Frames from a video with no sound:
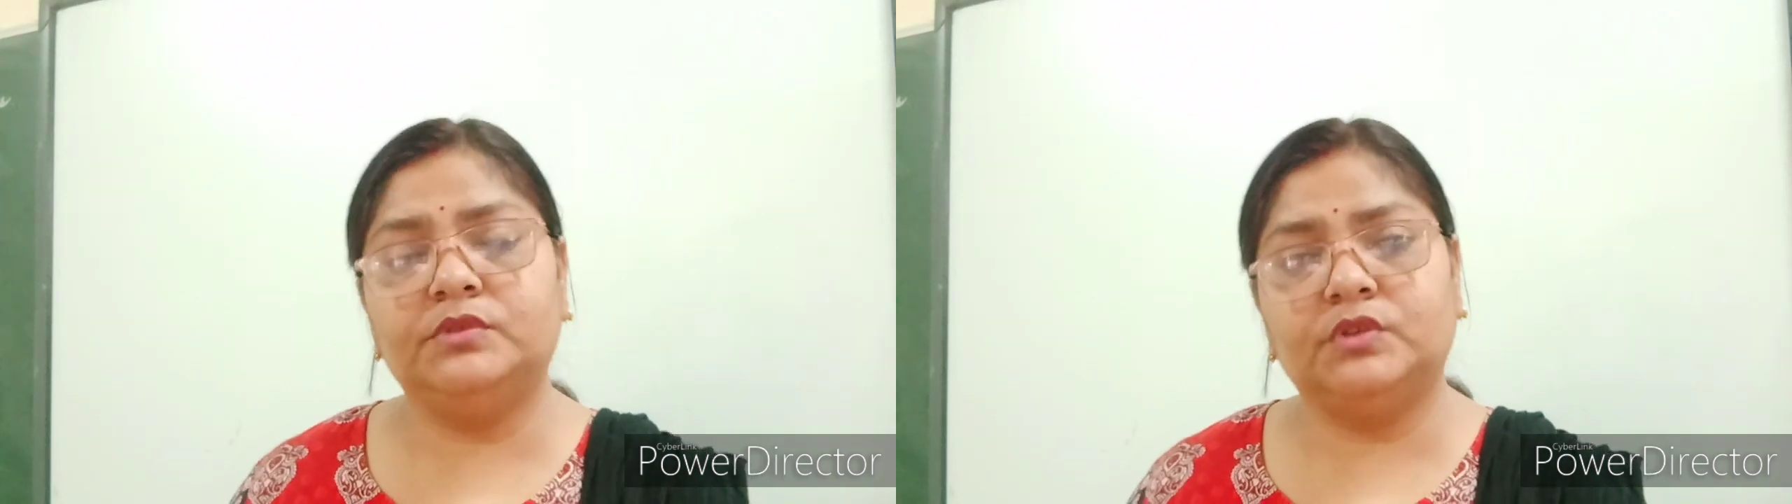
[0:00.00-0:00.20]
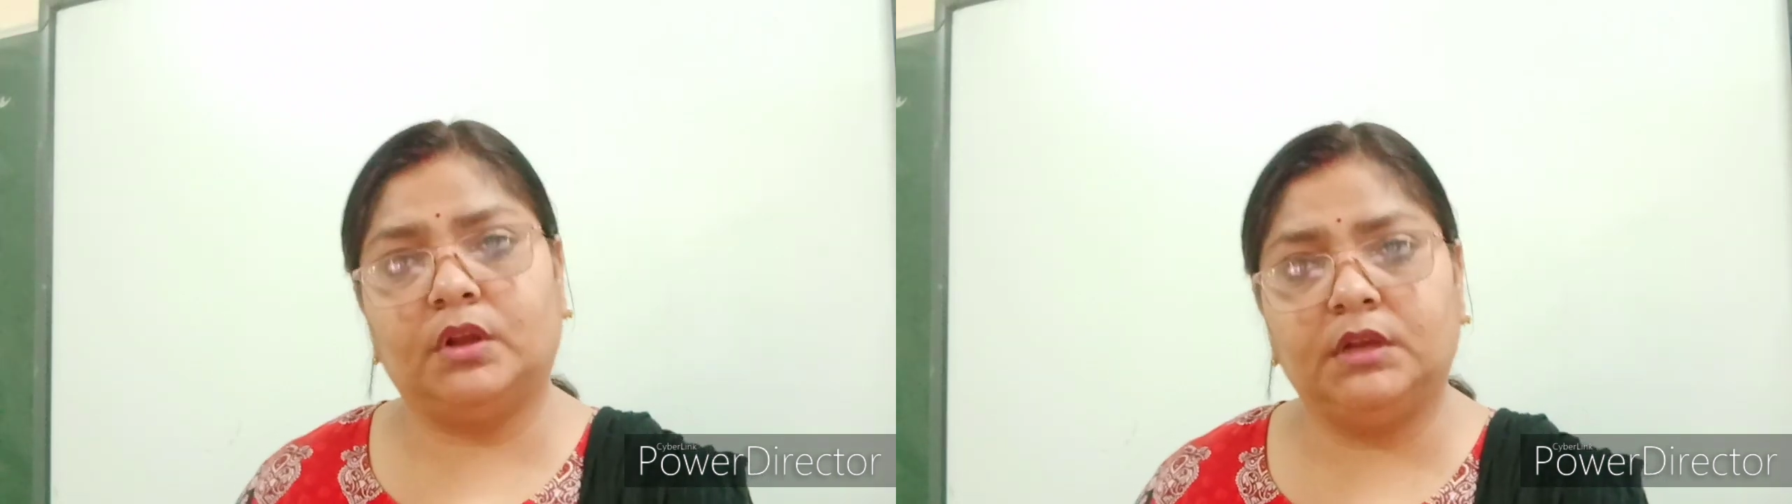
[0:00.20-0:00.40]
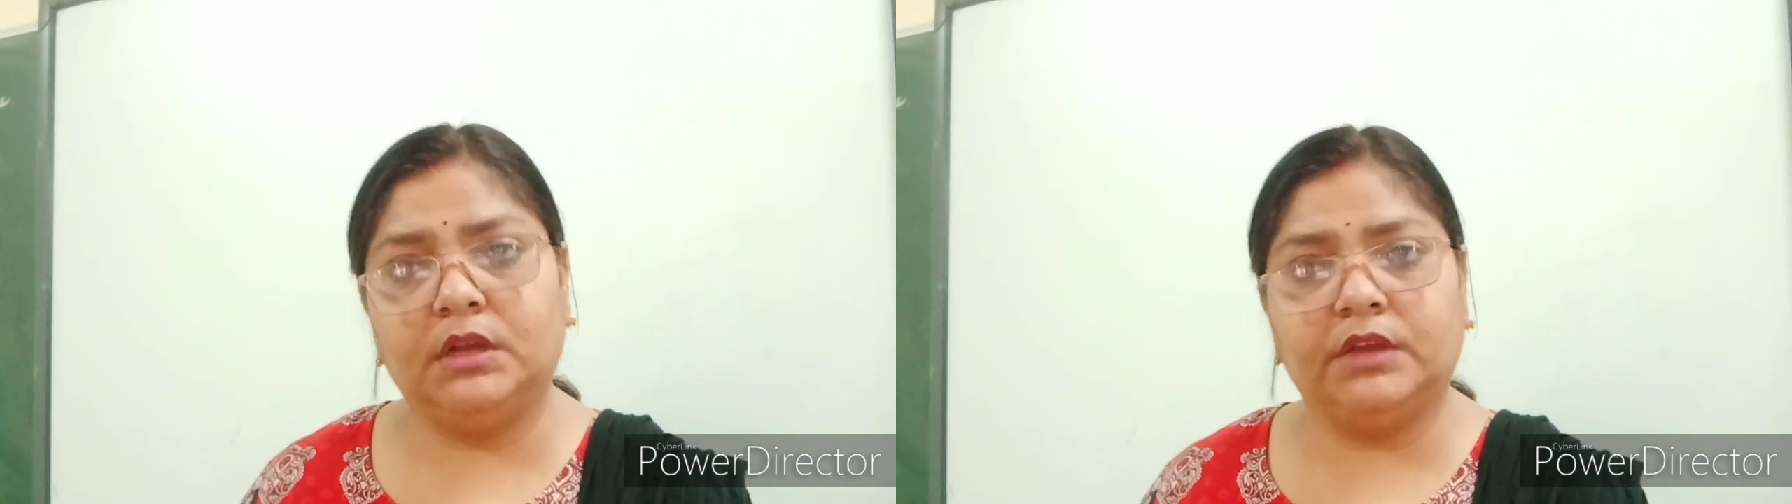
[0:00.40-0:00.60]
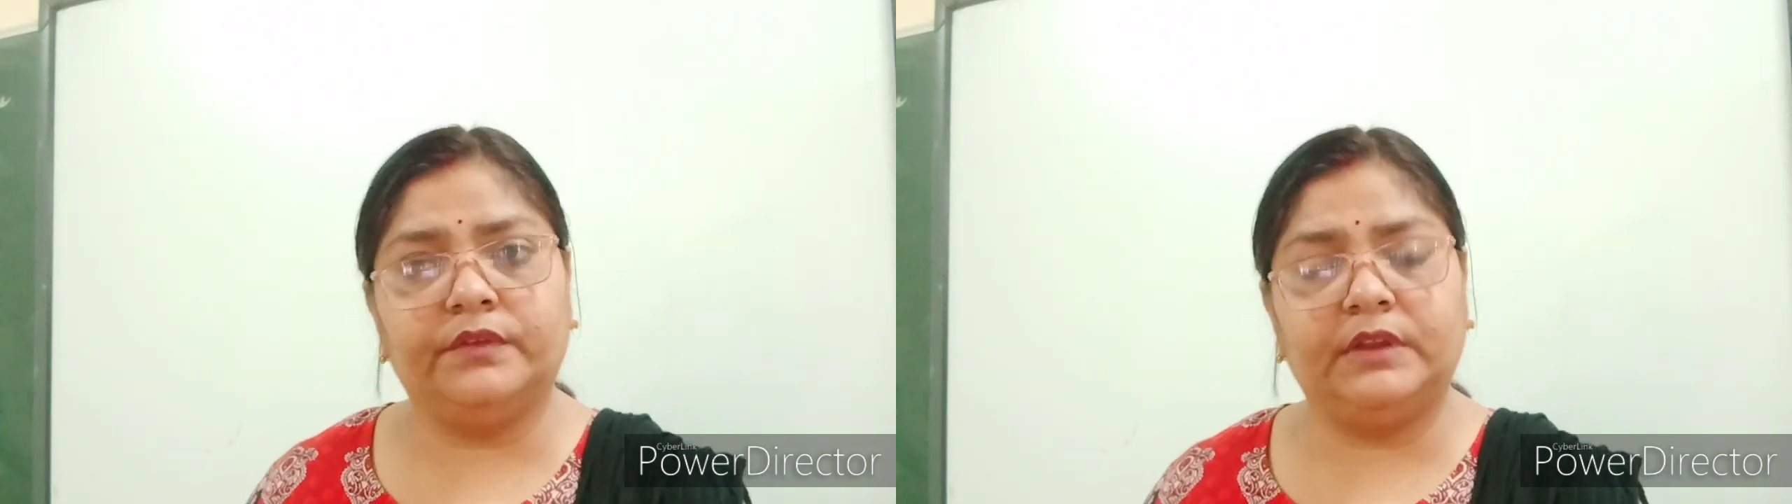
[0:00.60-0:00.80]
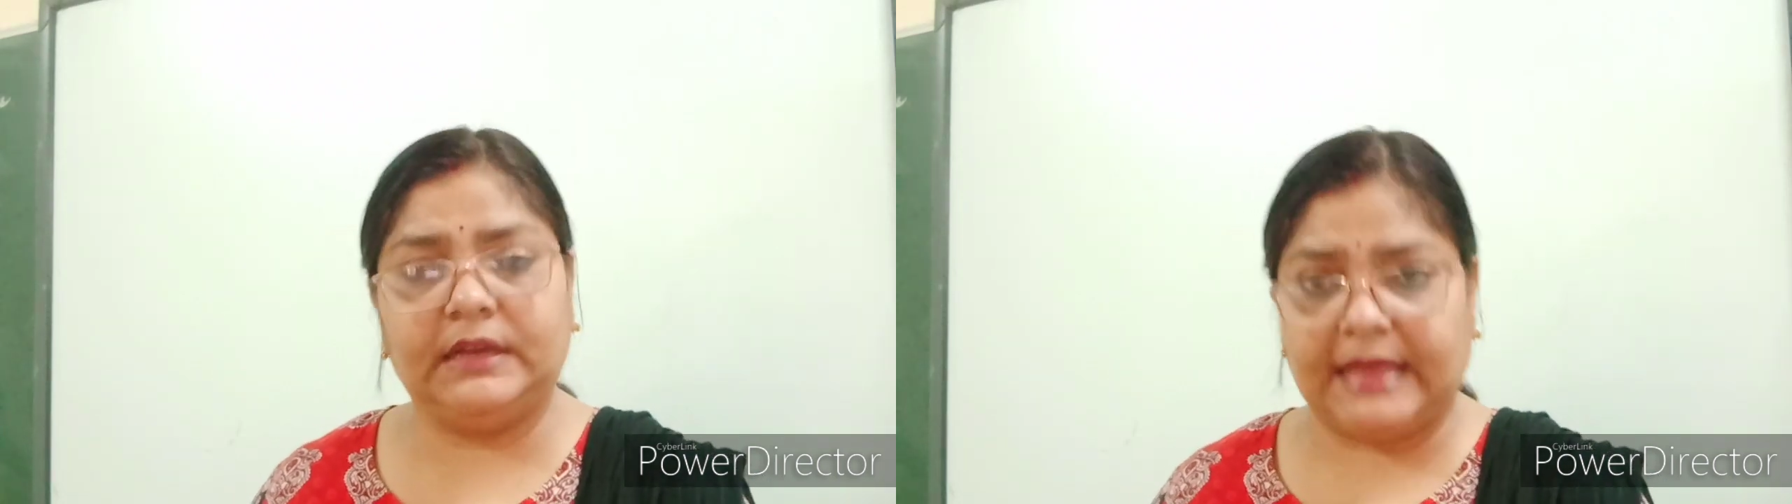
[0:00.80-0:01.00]
solid,
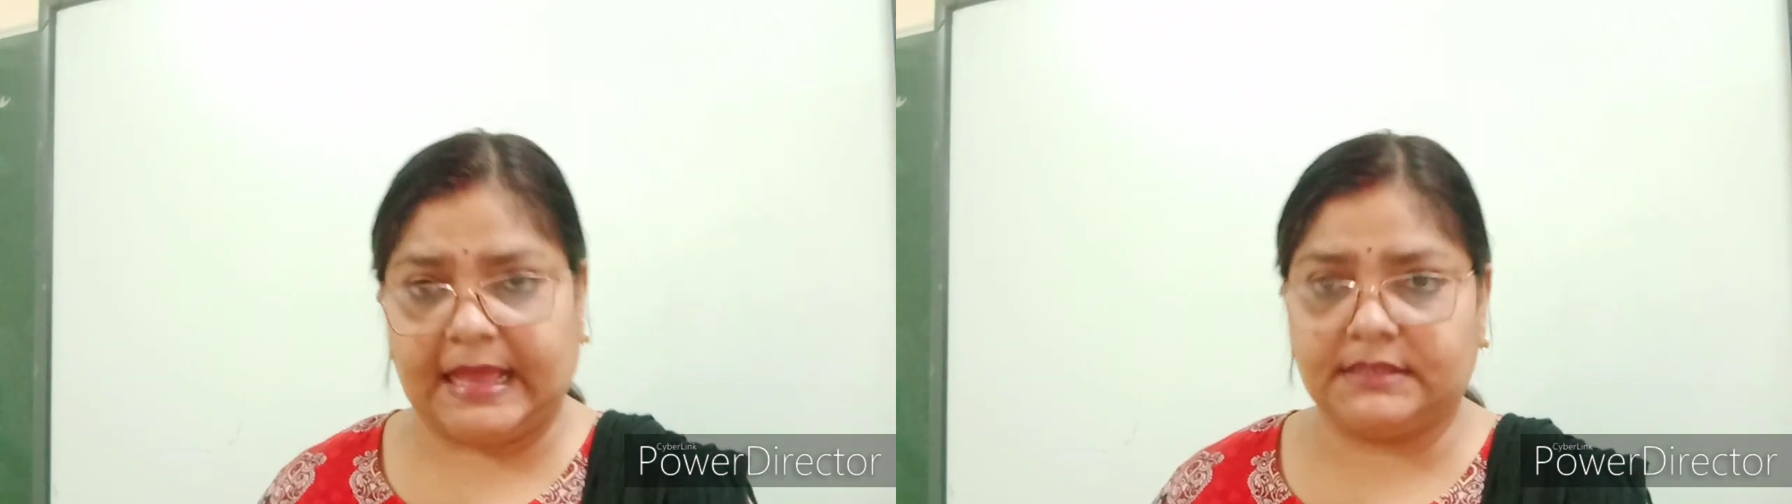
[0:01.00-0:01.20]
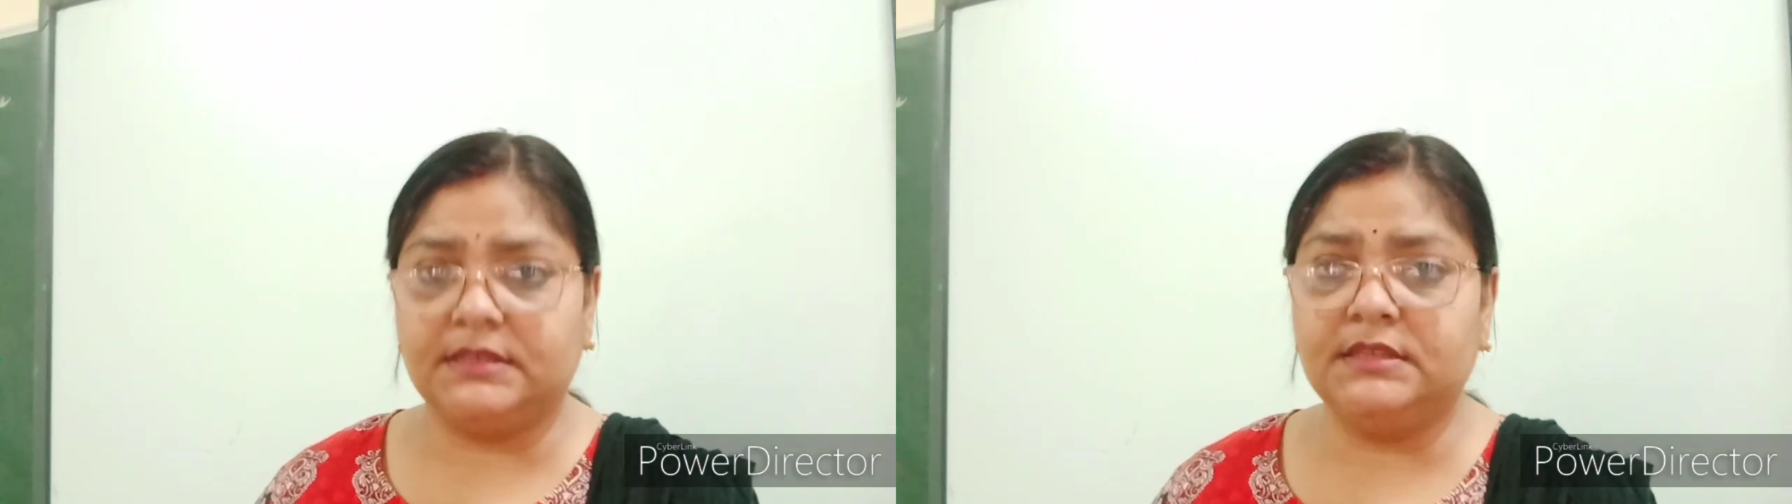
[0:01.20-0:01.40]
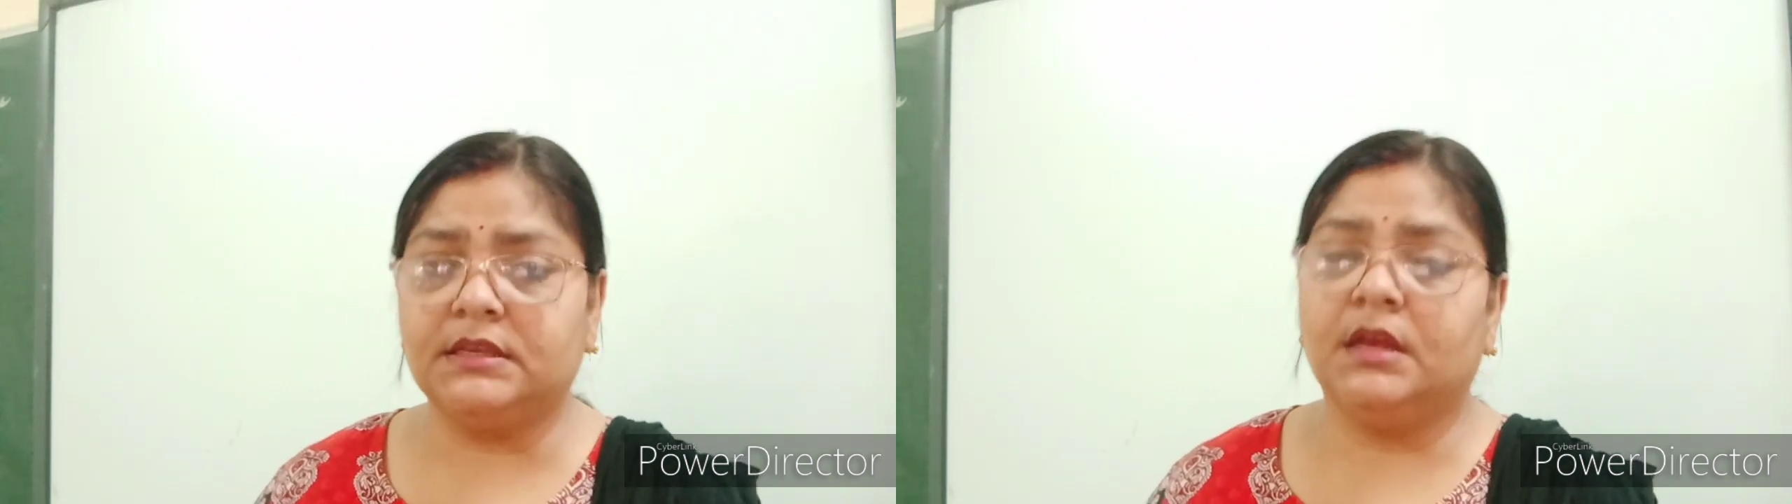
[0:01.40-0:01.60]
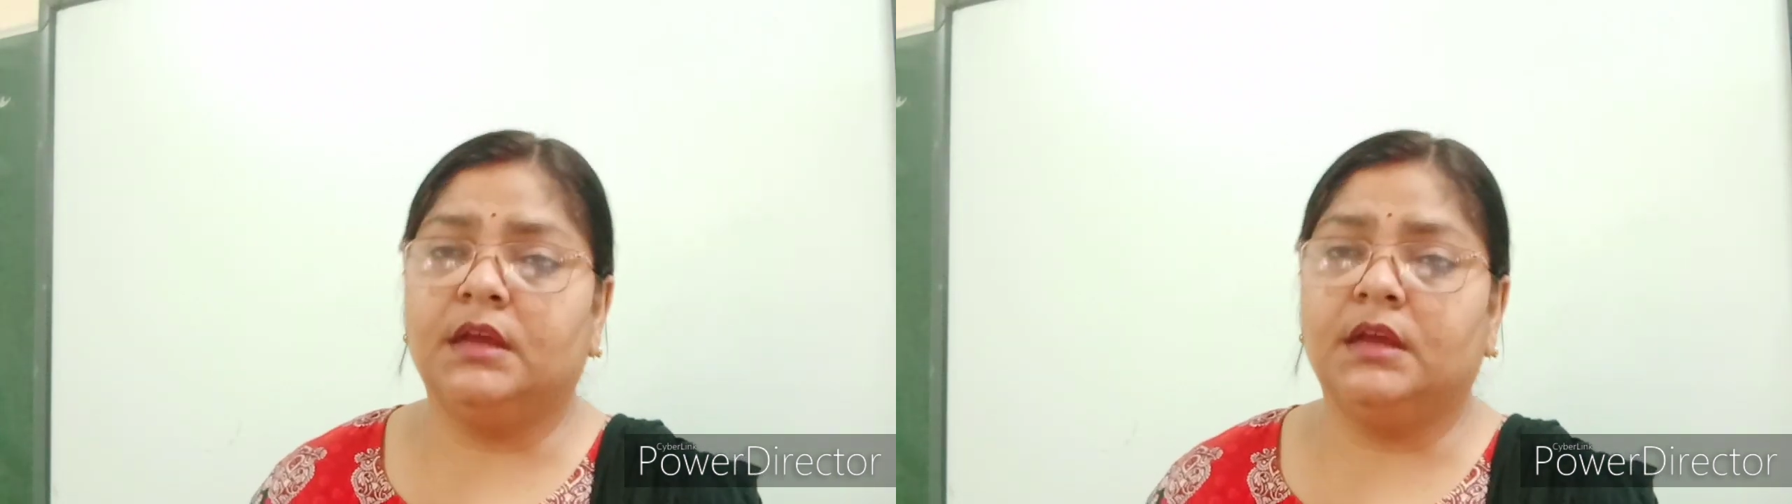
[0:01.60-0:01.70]
liquid and gases,